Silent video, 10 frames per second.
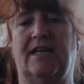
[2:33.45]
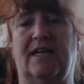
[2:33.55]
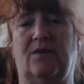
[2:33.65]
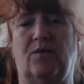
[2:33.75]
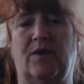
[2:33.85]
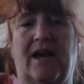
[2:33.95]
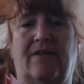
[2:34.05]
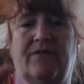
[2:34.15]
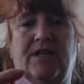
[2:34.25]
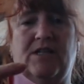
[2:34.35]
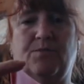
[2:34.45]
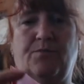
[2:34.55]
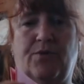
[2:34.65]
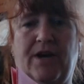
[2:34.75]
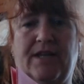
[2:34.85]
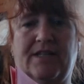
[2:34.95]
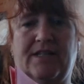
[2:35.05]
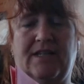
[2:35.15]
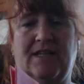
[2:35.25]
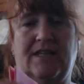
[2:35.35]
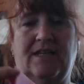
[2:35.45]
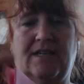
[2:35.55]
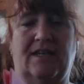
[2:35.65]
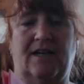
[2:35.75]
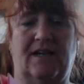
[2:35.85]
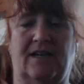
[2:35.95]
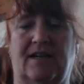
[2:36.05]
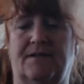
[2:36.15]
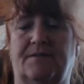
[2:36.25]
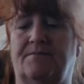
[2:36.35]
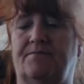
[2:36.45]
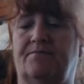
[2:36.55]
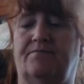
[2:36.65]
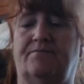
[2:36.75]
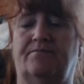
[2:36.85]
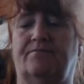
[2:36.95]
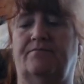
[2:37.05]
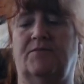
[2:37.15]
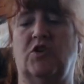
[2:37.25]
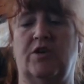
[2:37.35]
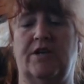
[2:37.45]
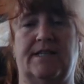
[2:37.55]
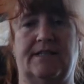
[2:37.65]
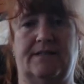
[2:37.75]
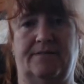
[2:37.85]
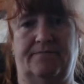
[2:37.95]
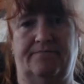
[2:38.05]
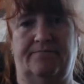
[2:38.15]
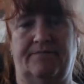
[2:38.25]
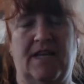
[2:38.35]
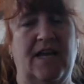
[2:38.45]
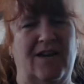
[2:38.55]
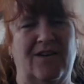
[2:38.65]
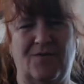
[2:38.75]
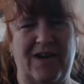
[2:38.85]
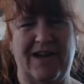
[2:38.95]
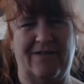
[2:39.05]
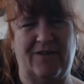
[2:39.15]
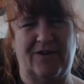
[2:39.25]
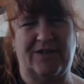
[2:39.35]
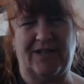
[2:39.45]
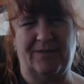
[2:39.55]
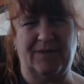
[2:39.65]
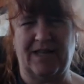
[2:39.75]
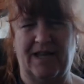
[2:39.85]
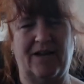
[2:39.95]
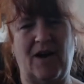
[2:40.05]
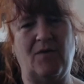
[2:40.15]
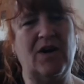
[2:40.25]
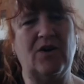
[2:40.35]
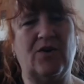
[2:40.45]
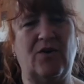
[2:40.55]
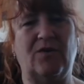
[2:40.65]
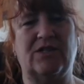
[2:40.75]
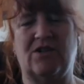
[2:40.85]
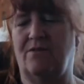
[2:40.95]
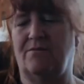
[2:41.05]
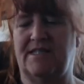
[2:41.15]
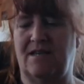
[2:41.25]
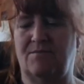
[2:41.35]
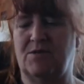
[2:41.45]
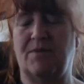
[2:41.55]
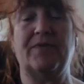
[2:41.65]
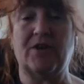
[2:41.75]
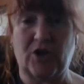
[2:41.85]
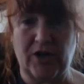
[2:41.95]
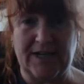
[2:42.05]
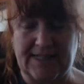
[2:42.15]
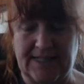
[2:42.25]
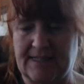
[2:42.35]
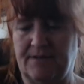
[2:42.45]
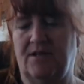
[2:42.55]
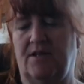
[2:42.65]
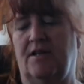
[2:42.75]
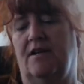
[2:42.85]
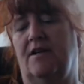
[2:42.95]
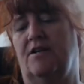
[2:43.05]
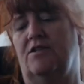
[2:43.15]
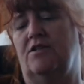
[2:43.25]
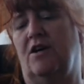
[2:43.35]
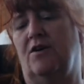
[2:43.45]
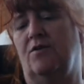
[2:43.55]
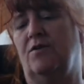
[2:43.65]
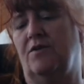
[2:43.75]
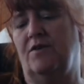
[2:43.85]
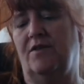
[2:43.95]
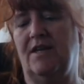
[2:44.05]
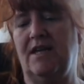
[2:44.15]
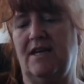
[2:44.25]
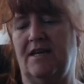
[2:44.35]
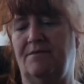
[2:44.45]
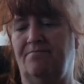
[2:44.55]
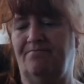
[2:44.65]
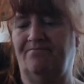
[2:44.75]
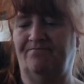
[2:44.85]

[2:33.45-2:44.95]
again, we have these pressed uh, creases. I don't know why I have a hard time with that. I, I want to always call them seams, but they're creases. So then